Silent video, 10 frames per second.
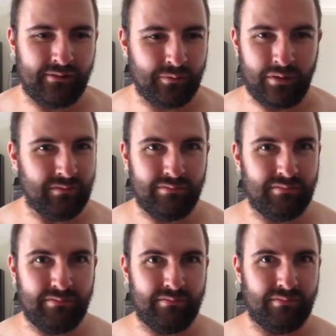well,
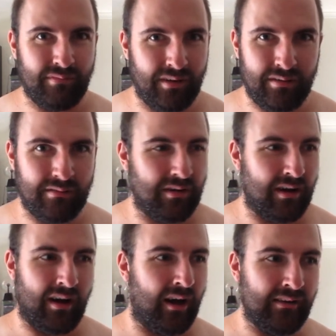
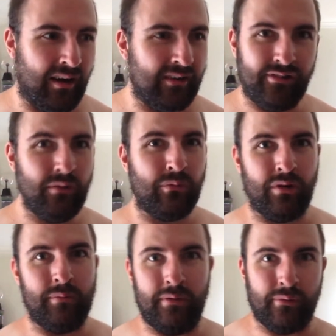I don't
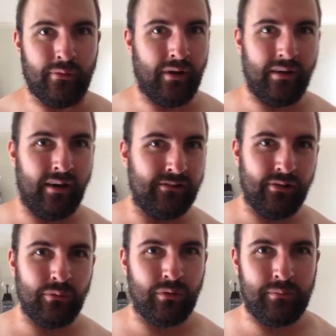want to be rude. I
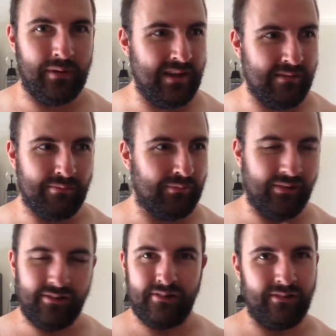don't want to be
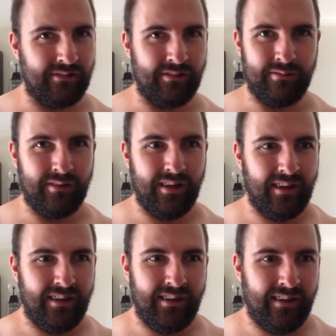distant, and
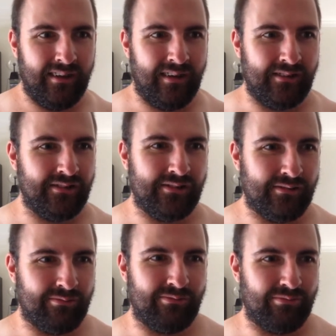I just
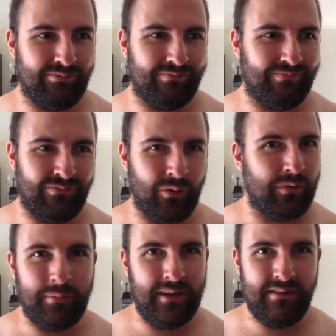don't
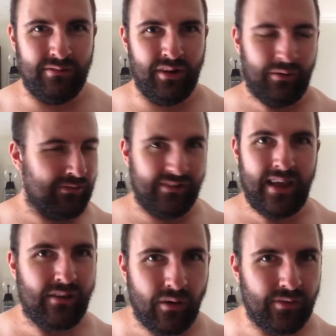want to be, you know,
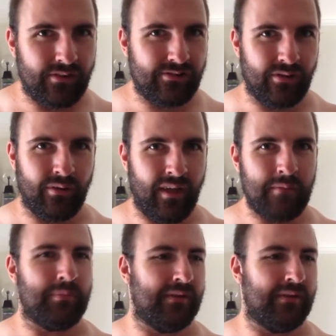standoffish and all that,